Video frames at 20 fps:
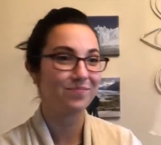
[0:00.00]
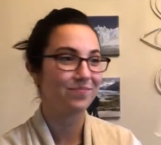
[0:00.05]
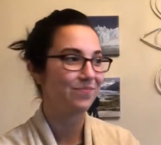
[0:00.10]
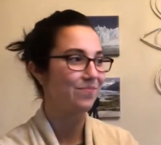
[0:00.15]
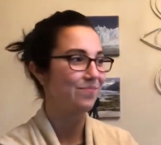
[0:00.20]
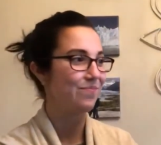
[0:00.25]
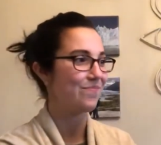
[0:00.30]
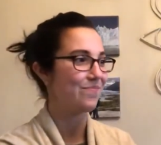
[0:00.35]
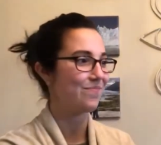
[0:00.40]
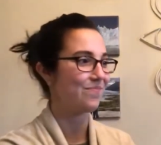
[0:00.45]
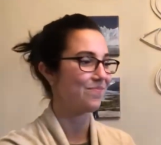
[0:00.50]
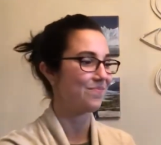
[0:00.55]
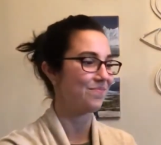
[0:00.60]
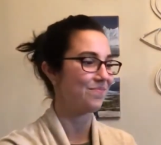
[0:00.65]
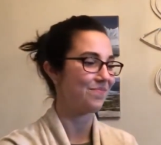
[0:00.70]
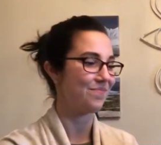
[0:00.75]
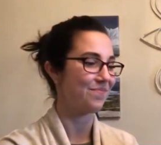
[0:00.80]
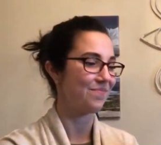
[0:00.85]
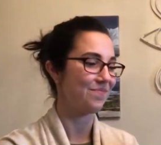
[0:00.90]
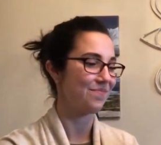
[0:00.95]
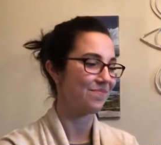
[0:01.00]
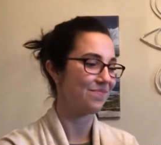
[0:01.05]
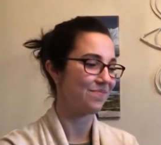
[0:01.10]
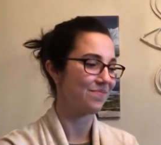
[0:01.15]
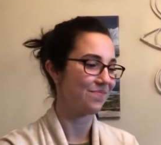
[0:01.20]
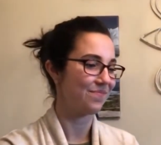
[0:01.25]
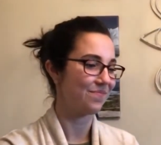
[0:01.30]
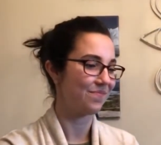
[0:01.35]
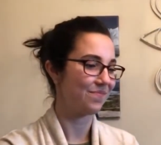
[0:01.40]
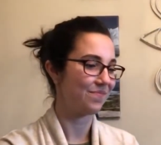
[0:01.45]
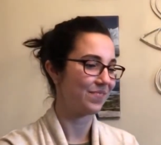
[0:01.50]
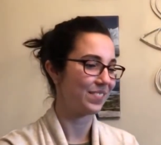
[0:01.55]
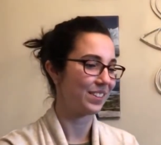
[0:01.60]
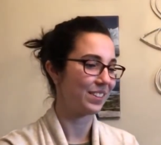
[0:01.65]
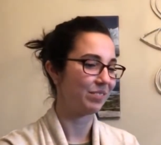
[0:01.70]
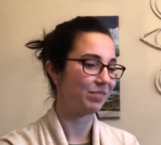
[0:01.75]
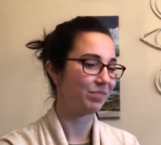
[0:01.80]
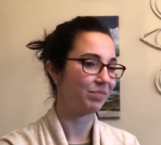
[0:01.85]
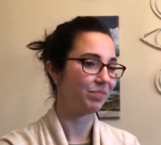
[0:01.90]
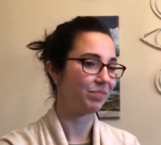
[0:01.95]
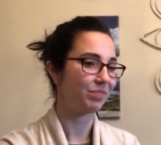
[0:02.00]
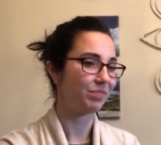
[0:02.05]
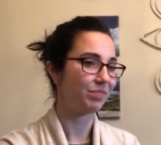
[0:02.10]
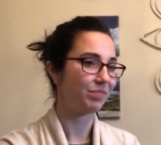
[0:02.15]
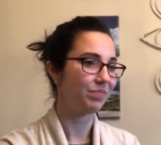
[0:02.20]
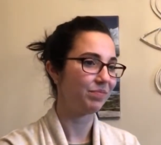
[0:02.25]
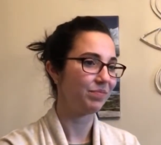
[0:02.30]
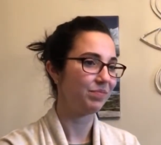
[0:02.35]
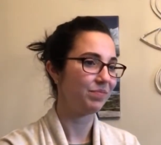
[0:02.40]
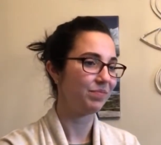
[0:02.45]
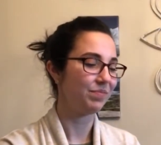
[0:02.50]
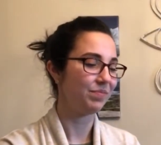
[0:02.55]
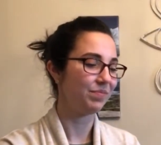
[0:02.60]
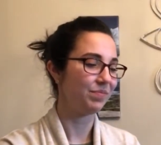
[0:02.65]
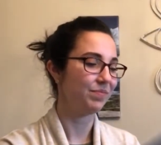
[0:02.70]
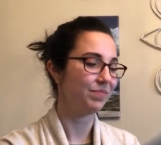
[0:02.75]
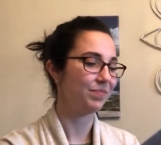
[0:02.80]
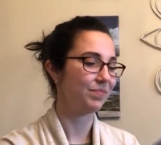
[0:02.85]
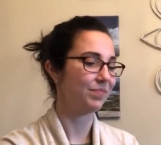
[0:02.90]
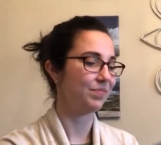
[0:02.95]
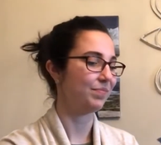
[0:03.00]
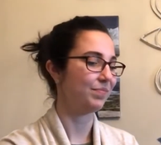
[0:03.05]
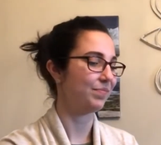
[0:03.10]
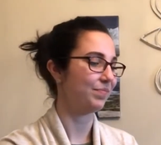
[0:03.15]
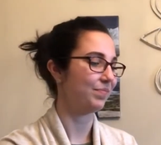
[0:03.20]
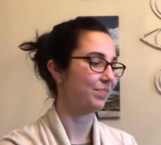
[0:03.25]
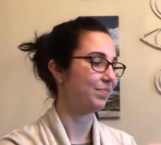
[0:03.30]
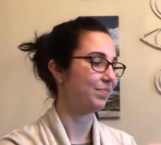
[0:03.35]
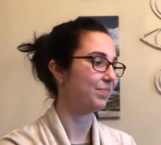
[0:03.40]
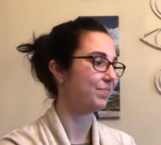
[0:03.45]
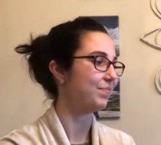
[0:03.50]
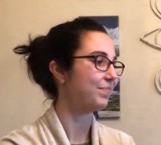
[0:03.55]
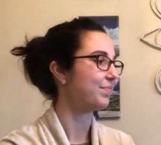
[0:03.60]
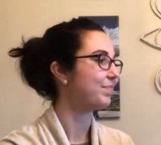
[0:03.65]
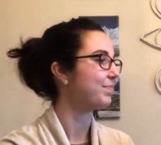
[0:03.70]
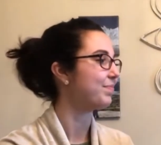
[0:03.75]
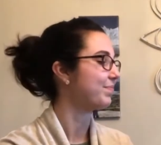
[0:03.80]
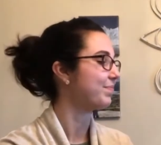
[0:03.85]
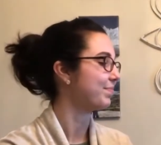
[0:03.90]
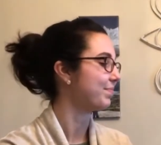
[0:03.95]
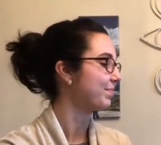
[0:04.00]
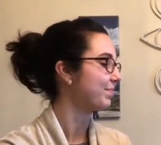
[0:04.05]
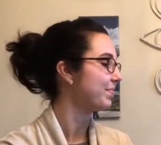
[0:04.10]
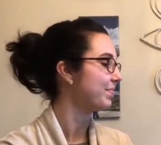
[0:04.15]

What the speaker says: [no speech]